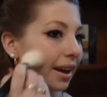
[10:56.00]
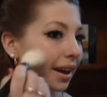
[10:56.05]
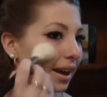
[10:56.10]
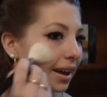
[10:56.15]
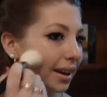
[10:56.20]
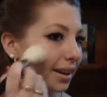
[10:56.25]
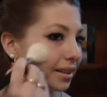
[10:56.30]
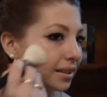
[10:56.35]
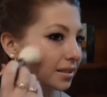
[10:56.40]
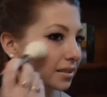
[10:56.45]

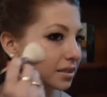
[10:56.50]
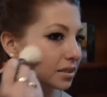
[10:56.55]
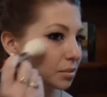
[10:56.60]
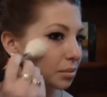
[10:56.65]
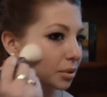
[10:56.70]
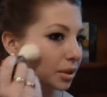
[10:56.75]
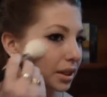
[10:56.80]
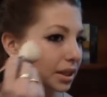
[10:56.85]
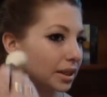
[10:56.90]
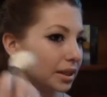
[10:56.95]
and just
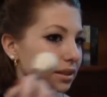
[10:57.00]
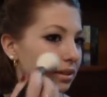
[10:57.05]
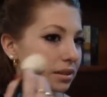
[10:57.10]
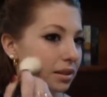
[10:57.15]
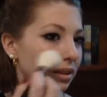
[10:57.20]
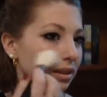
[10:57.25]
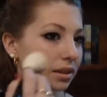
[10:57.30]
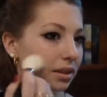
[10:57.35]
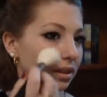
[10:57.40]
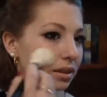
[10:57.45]
bring it
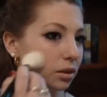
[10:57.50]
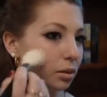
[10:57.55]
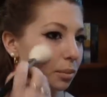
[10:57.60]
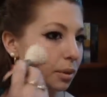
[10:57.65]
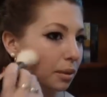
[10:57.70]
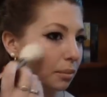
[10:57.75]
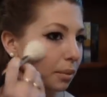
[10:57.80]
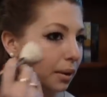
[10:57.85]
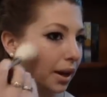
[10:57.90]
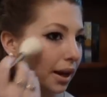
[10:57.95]
a little
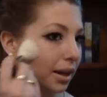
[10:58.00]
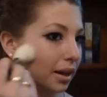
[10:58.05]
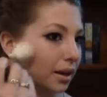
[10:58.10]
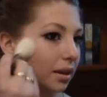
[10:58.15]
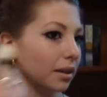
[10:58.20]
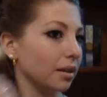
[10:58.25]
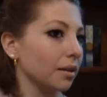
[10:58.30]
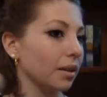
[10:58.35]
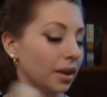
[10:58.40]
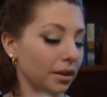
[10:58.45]
bit back,
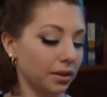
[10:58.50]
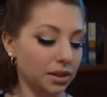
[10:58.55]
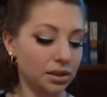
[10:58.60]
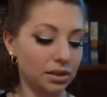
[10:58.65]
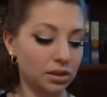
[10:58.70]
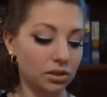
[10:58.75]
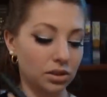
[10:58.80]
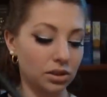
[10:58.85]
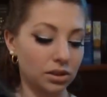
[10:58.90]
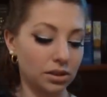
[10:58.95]
and this
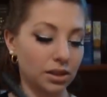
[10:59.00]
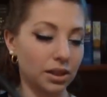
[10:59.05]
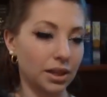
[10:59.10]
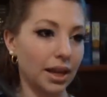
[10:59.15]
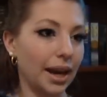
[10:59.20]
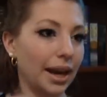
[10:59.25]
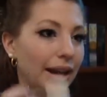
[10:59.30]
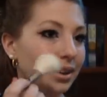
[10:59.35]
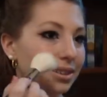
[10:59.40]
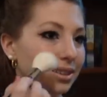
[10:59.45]
is just
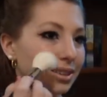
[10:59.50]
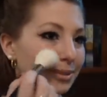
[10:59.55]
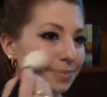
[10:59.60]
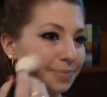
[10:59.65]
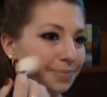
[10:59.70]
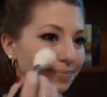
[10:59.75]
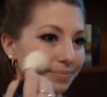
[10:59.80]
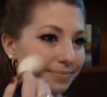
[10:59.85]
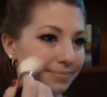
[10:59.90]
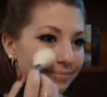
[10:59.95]
going to act
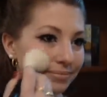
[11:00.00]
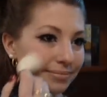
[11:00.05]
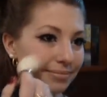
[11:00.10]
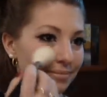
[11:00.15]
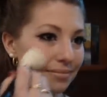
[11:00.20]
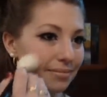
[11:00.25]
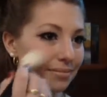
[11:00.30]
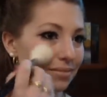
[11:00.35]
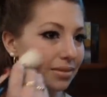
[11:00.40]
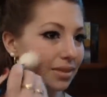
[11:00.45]

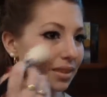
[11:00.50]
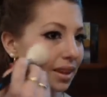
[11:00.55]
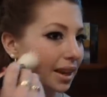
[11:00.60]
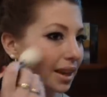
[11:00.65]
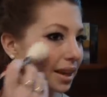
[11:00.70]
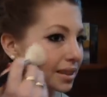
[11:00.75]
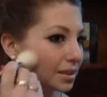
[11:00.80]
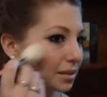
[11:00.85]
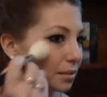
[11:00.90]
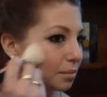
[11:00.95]

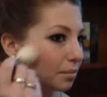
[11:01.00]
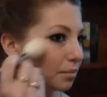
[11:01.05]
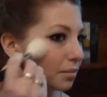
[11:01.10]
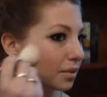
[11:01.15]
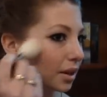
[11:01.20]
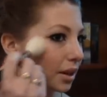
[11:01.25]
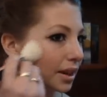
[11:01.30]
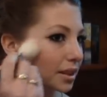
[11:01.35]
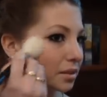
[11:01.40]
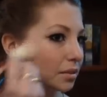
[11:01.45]
as a
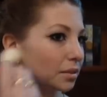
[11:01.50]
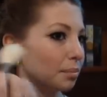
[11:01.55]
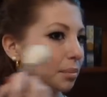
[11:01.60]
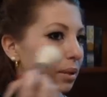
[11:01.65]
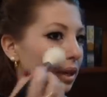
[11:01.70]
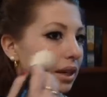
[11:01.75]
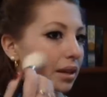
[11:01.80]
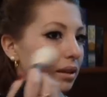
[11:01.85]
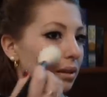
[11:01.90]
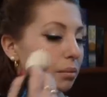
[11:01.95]
nice
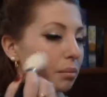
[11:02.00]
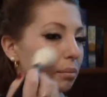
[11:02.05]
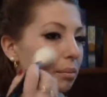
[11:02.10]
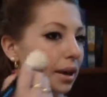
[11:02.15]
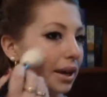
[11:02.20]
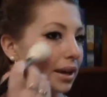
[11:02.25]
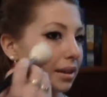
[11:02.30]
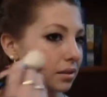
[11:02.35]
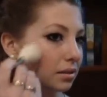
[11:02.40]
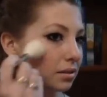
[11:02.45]
pink
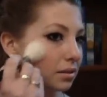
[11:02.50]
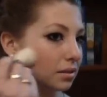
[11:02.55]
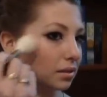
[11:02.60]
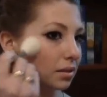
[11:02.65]
base